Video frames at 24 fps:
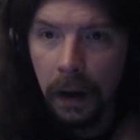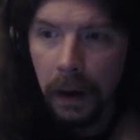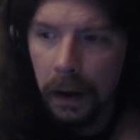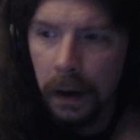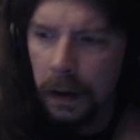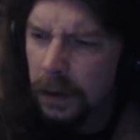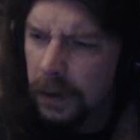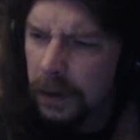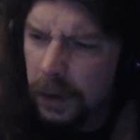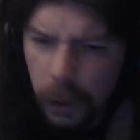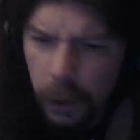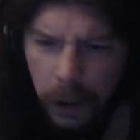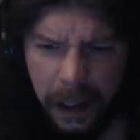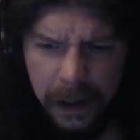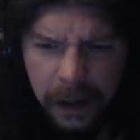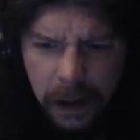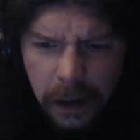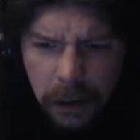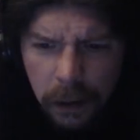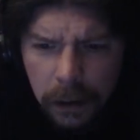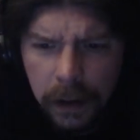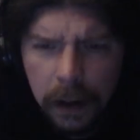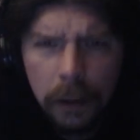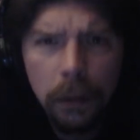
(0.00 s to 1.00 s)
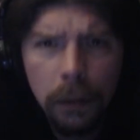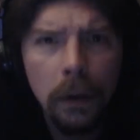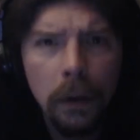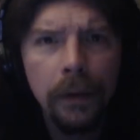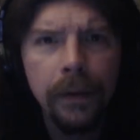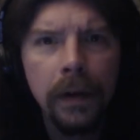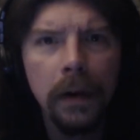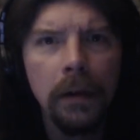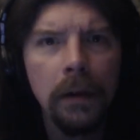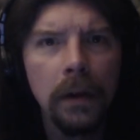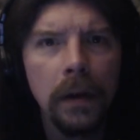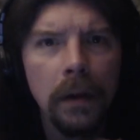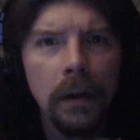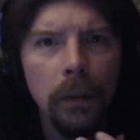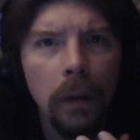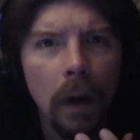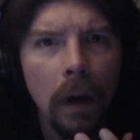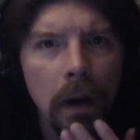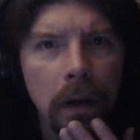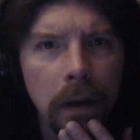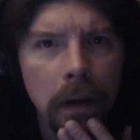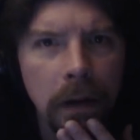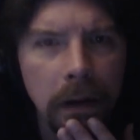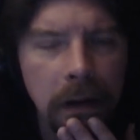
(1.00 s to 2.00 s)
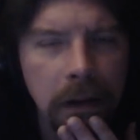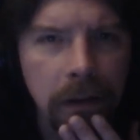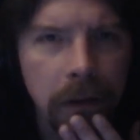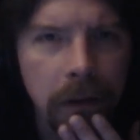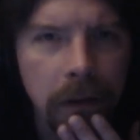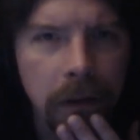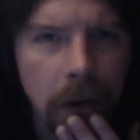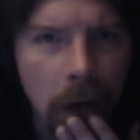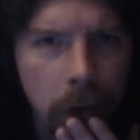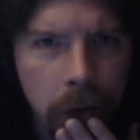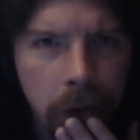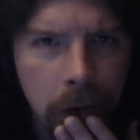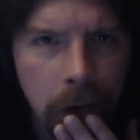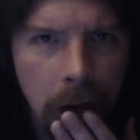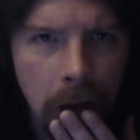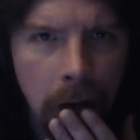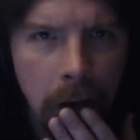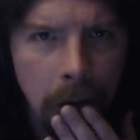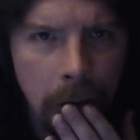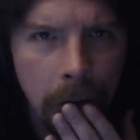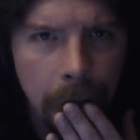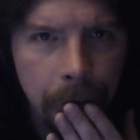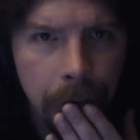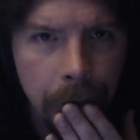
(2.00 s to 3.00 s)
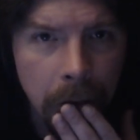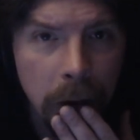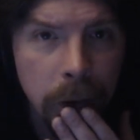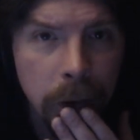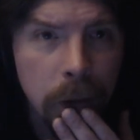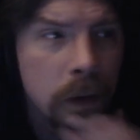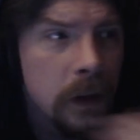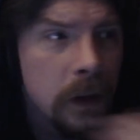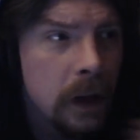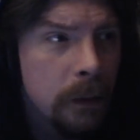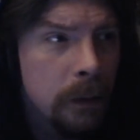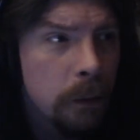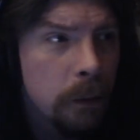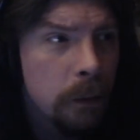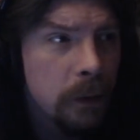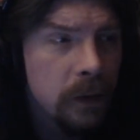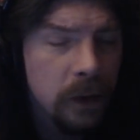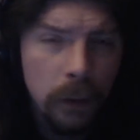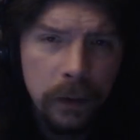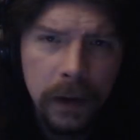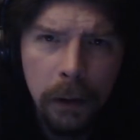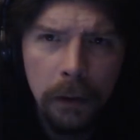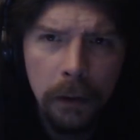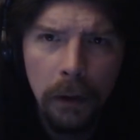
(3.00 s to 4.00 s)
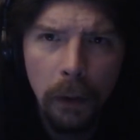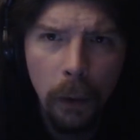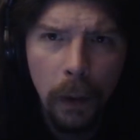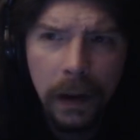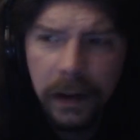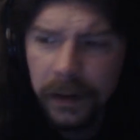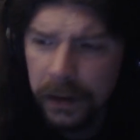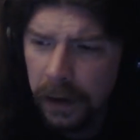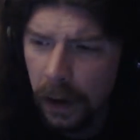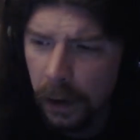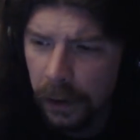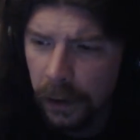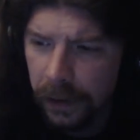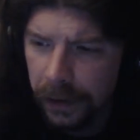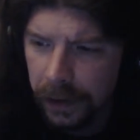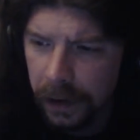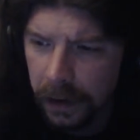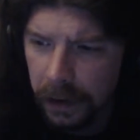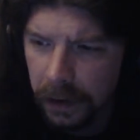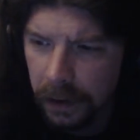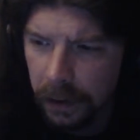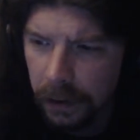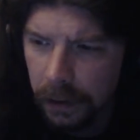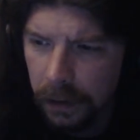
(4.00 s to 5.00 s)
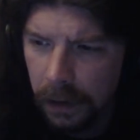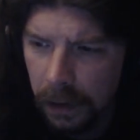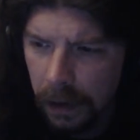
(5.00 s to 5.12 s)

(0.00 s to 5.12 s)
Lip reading: Dude, I didn't know they were over here on the East Coast. I thought that they were a West Coast thing, dude.